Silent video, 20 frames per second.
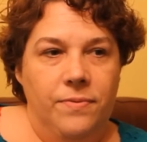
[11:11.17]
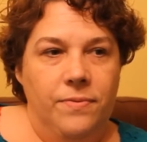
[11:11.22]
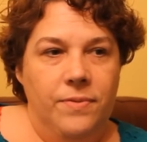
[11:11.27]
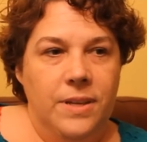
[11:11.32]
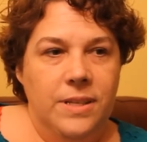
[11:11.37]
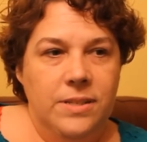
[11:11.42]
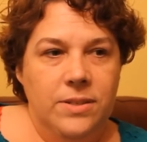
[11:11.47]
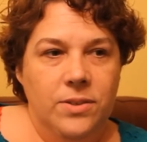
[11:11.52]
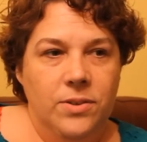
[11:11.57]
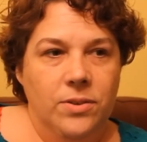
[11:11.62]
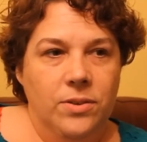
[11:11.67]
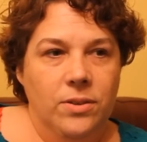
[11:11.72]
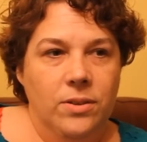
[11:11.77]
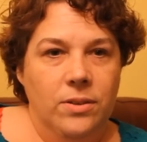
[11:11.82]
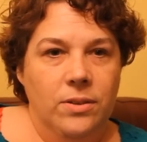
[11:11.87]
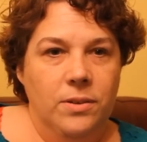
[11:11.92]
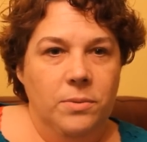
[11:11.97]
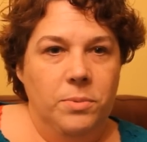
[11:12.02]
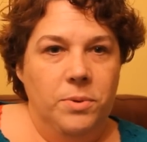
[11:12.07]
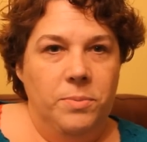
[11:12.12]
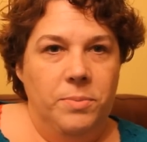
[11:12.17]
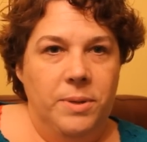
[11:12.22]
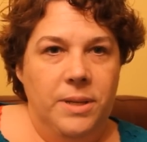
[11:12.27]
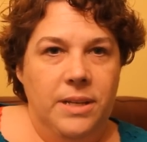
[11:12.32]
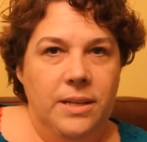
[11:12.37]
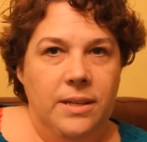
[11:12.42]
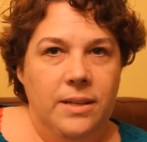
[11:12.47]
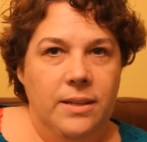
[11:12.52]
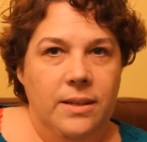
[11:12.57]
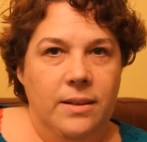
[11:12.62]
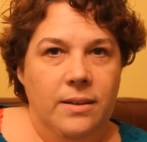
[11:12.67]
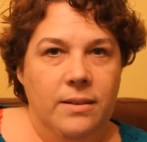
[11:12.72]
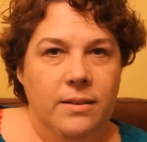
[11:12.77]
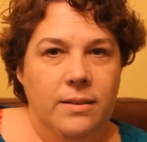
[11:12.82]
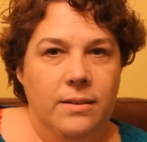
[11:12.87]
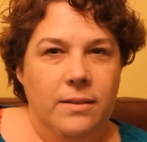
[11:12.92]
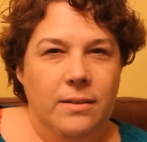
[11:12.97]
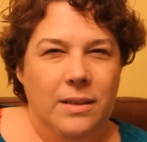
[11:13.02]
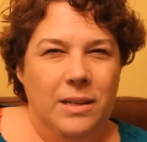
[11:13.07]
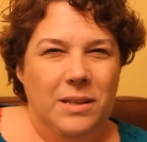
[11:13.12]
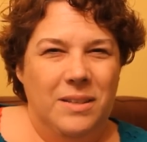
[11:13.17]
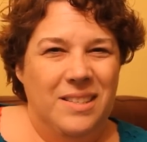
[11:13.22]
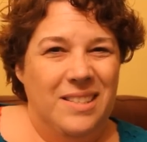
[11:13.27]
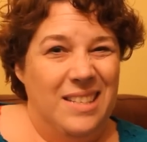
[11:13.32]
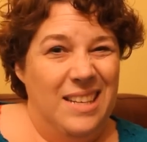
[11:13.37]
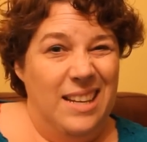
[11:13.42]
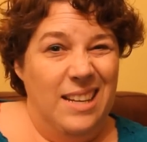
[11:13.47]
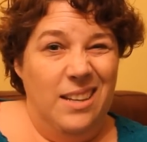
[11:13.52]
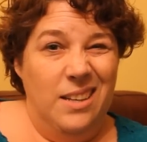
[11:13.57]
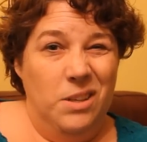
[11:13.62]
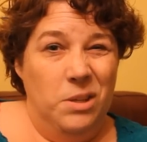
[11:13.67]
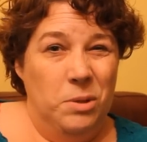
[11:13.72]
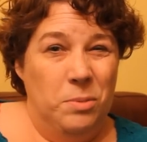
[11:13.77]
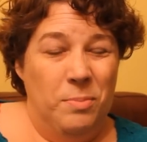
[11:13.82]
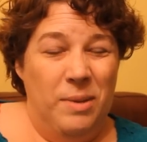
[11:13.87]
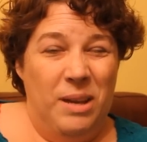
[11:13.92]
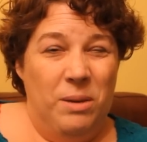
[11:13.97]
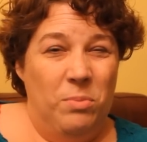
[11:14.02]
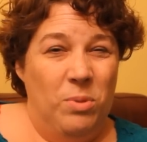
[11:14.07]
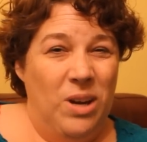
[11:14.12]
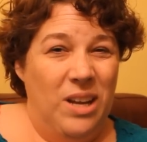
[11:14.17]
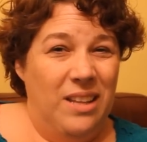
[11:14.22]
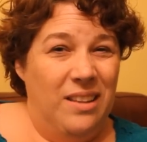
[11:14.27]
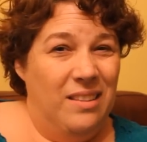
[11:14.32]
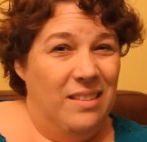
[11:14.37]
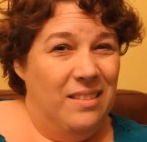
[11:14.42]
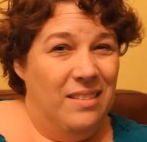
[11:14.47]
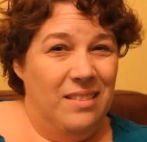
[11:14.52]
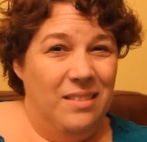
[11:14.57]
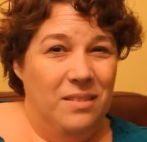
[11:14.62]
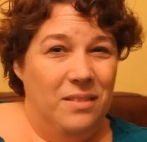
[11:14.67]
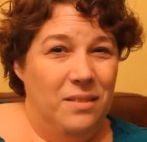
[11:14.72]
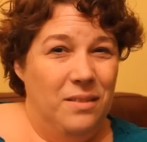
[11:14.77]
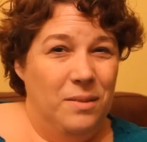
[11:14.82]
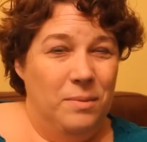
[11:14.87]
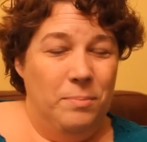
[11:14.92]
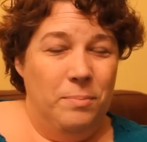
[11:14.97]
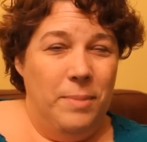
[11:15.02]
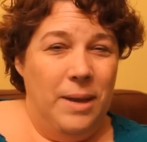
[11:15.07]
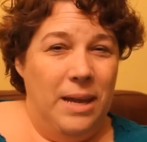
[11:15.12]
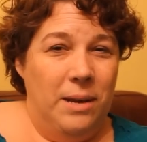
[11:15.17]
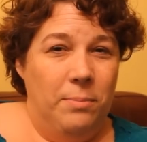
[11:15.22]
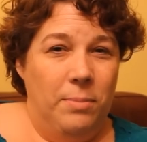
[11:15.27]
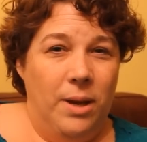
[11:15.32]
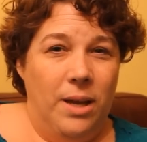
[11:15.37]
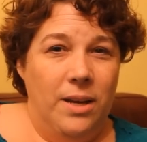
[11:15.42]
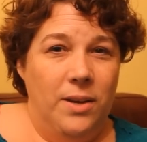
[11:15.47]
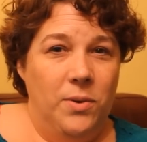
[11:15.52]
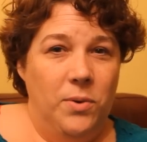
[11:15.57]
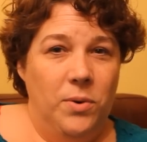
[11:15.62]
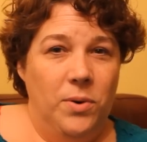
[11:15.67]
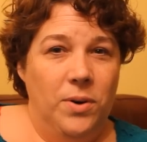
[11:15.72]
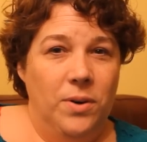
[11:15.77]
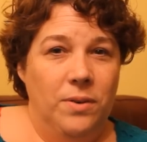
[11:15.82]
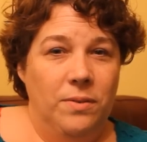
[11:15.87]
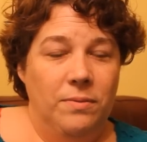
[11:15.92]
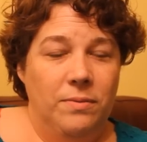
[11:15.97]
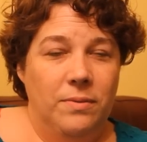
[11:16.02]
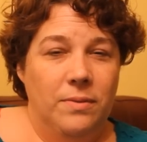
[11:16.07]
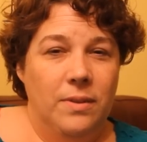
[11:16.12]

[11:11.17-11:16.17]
Physical, it would be like stink, bad breath, bad body odor.